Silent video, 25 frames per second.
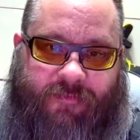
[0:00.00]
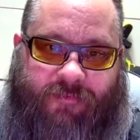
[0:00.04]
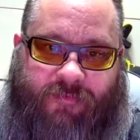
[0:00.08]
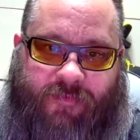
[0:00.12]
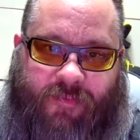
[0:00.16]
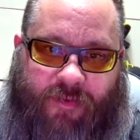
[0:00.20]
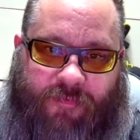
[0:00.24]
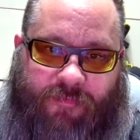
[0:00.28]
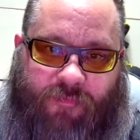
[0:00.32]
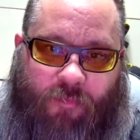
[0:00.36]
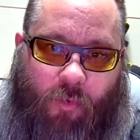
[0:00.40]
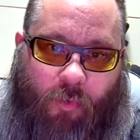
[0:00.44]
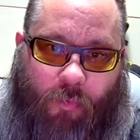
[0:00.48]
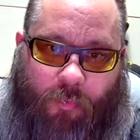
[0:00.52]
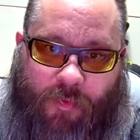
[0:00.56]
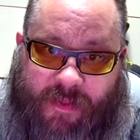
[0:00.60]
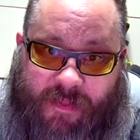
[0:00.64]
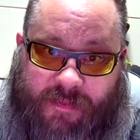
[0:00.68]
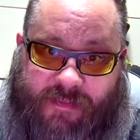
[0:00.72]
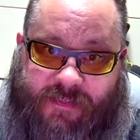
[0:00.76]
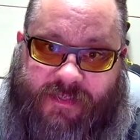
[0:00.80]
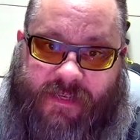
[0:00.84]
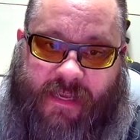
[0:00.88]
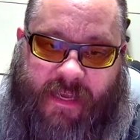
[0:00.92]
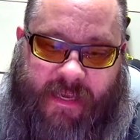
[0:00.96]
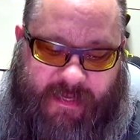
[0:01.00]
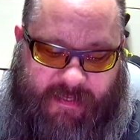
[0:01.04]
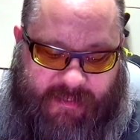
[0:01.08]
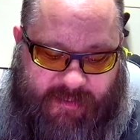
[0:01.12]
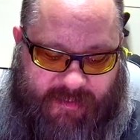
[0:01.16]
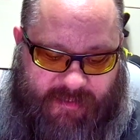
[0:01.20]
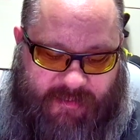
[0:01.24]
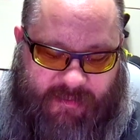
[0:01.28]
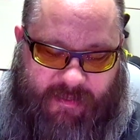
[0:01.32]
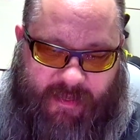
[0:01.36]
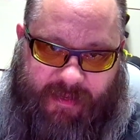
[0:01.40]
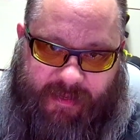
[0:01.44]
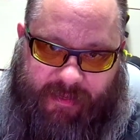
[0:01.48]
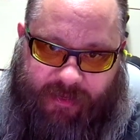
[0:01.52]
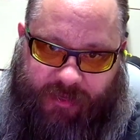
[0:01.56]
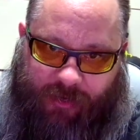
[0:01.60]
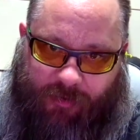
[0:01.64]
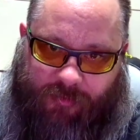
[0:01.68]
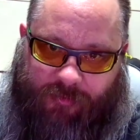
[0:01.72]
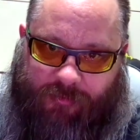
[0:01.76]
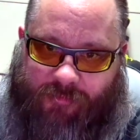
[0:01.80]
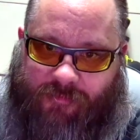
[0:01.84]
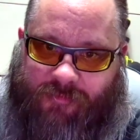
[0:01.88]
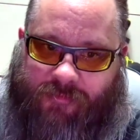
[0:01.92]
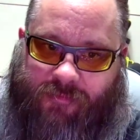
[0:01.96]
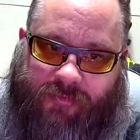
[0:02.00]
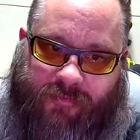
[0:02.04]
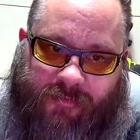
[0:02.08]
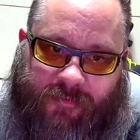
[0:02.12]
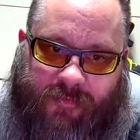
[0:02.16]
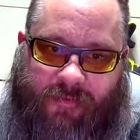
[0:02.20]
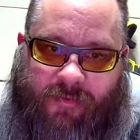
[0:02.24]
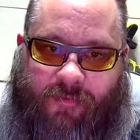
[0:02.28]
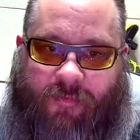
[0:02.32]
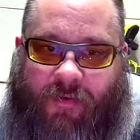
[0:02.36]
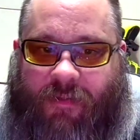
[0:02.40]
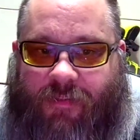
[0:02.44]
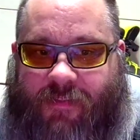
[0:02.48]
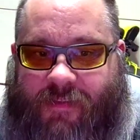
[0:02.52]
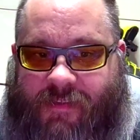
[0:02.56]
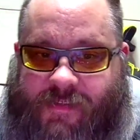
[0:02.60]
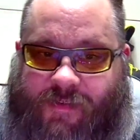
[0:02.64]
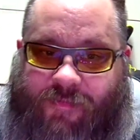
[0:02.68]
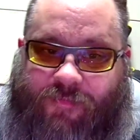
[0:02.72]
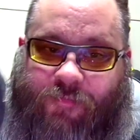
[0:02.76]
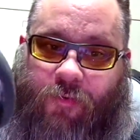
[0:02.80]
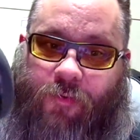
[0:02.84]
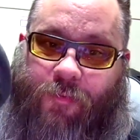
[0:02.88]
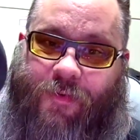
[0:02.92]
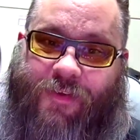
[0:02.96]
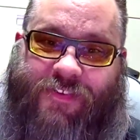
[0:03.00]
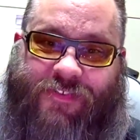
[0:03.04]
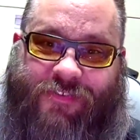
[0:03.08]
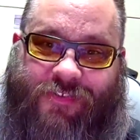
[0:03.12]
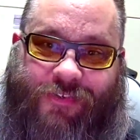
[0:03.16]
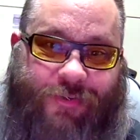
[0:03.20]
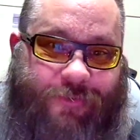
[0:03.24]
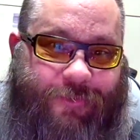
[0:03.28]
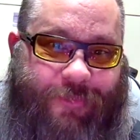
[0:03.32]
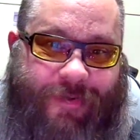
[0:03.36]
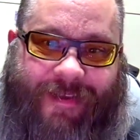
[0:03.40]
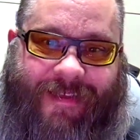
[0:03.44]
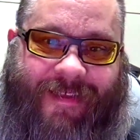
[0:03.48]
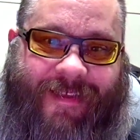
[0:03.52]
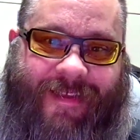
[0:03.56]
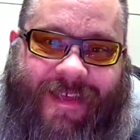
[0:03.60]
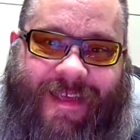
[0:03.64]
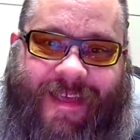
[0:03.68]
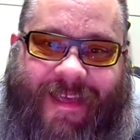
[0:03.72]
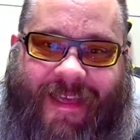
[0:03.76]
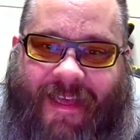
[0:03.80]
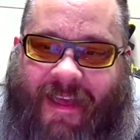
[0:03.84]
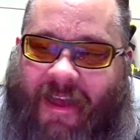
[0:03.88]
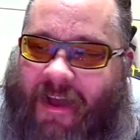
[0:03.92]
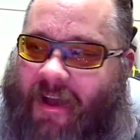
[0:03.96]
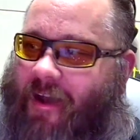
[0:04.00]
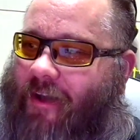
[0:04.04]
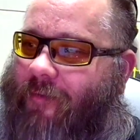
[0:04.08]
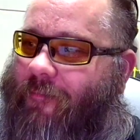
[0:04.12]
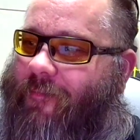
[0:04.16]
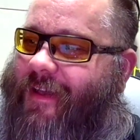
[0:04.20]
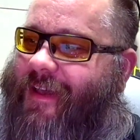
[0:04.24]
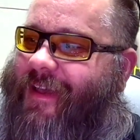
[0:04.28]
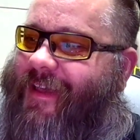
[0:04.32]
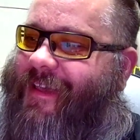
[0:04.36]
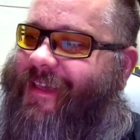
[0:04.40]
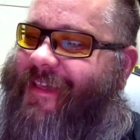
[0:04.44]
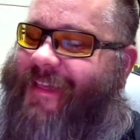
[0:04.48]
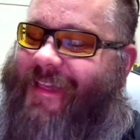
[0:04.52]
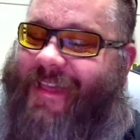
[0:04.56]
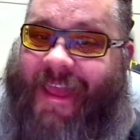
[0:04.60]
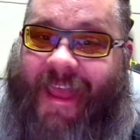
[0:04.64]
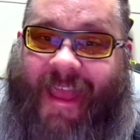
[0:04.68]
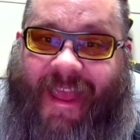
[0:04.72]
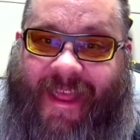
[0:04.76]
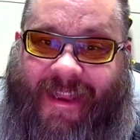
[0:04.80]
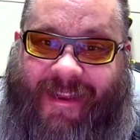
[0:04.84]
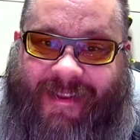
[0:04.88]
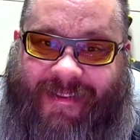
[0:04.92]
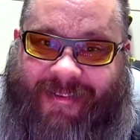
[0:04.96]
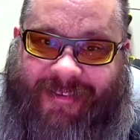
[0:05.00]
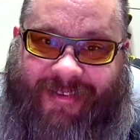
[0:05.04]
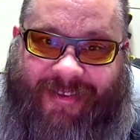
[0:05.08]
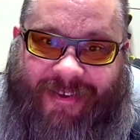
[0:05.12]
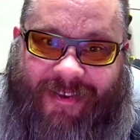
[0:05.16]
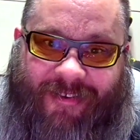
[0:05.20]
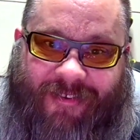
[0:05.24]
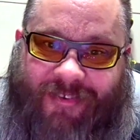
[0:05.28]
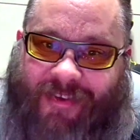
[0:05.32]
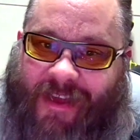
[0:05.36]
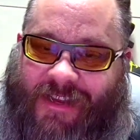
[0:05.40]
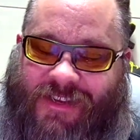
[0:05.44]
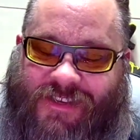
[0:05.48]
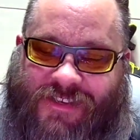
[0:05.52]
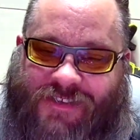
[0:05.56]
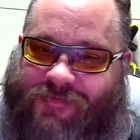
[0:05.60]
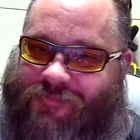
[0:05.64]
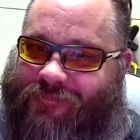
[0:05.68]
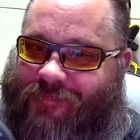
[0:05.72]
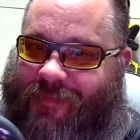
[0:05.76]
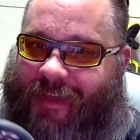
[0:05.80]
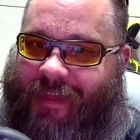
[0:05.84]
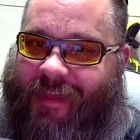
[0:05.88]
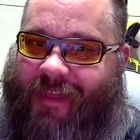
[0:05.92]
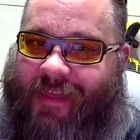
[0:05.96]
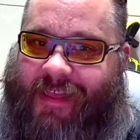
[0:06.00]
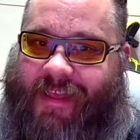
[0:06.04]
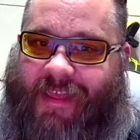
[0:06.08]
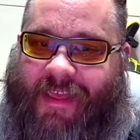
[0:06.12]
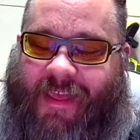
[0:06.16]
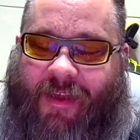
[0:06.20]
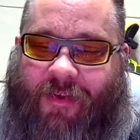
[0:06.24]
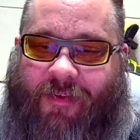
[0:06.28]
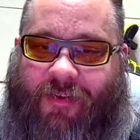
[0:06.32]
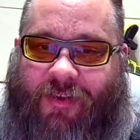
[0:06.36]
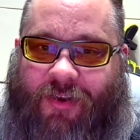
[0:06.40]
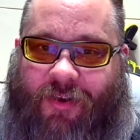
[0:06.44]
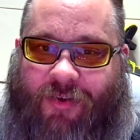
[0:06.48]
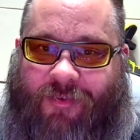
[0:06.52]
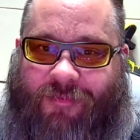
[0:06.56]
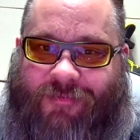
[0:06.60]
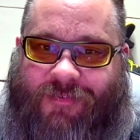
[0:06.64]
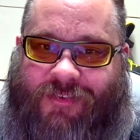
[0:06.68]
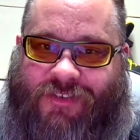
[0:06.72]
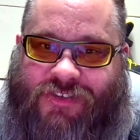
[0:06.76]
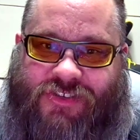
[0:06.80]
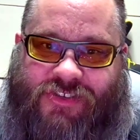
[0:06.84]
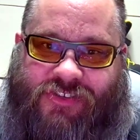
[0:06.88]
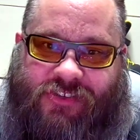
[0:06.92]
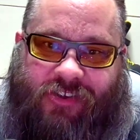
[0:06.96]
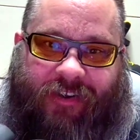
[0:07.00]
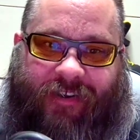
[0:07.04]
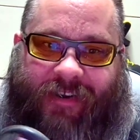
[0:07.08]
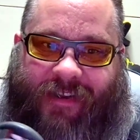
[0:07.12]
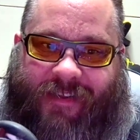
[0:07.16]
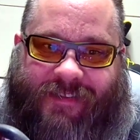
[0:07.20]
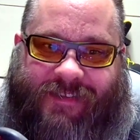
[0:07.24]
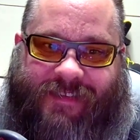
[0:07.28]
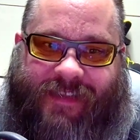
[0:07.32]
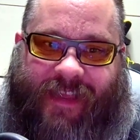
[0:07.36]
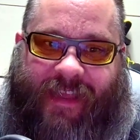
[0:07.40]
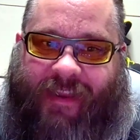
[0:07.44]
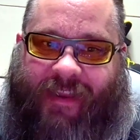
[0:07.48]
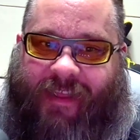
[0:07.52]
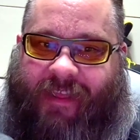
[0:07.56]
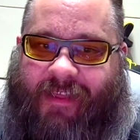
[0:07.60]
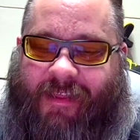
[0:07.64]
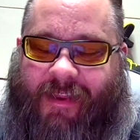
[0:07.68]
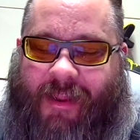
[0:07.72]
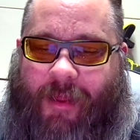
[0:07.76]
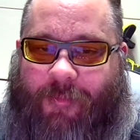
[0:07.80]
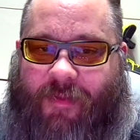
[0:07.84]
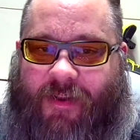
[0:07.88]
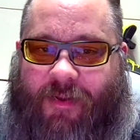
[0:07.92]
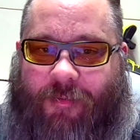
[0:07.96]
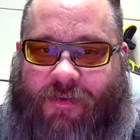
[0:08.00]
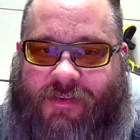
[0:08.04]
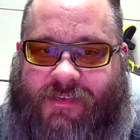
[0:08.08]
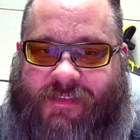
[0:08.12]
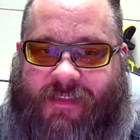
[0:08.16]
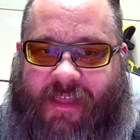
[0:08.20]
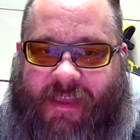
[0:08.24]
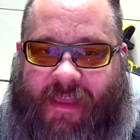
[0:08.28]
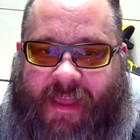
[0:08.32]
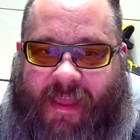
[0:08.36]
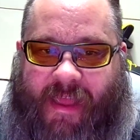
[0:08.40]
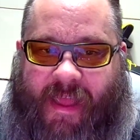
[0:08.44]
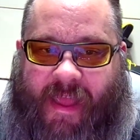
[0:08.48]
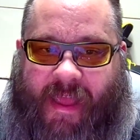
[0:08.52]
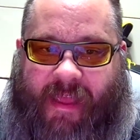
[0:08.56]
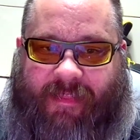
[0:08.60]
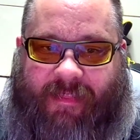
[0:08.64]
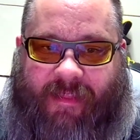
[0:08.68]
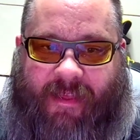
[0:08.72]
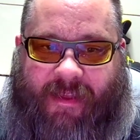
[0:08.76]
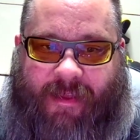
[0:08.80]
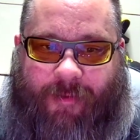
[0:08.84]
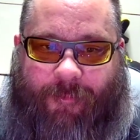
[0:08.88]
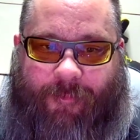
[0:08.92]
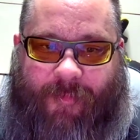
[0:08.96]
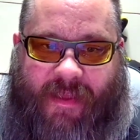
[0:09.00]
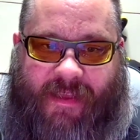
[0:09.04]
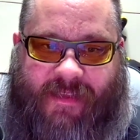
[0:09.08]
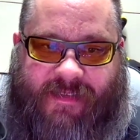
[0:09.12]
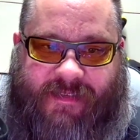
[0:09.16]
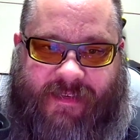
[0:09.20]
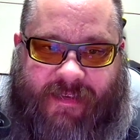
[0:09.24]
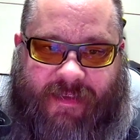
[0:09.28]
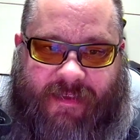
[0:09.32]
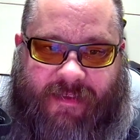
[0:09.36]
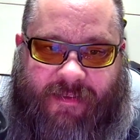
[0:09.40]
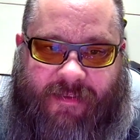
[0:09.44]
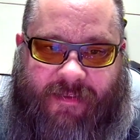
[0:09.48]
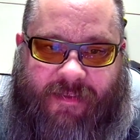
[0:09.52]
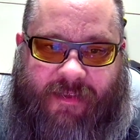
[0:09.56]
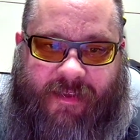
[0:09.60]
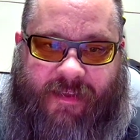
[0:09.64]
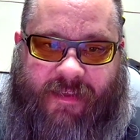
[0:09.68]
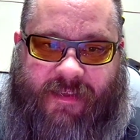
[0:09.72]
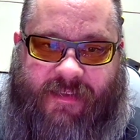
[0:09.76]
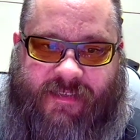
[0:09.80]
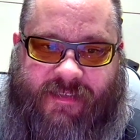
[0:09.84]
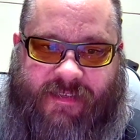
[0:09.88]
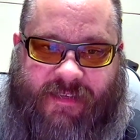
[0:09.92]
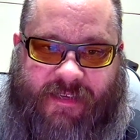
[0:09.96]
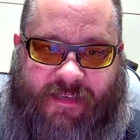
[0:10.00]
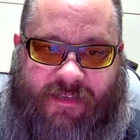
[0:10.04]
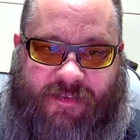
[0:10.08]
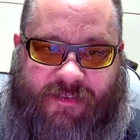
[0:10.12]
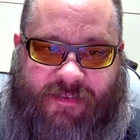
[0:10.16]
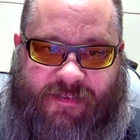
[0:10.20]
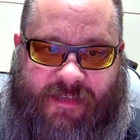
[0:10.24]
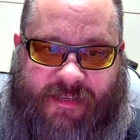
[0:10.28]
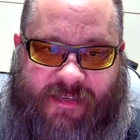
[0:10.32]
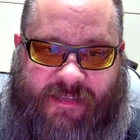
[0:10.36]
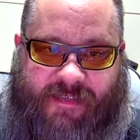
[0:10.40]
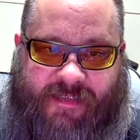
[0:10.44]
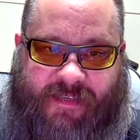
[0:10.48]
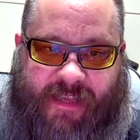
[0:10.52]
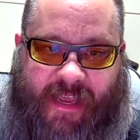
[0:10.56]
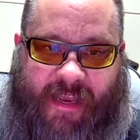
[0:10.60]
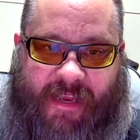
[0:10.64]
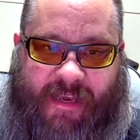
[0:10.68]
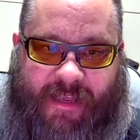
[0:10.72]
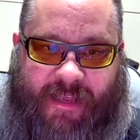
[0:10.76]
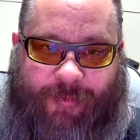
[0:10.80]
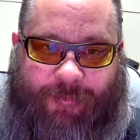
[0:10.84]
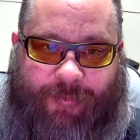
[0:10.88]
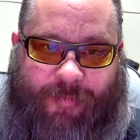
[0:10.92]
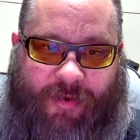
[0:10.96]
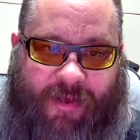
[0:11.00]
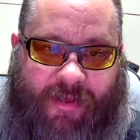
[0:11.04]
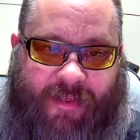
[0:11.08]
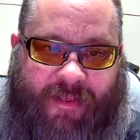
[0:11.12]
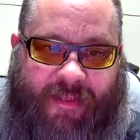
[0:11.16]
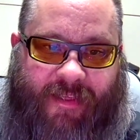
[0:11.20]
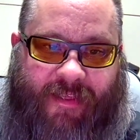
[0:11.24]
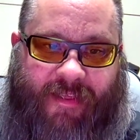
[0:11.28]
the four-wheeled skates, well, these have 4 wheels too, but I just it just started out skating. I mean, it wasn't like I had like amazing skills at skating, but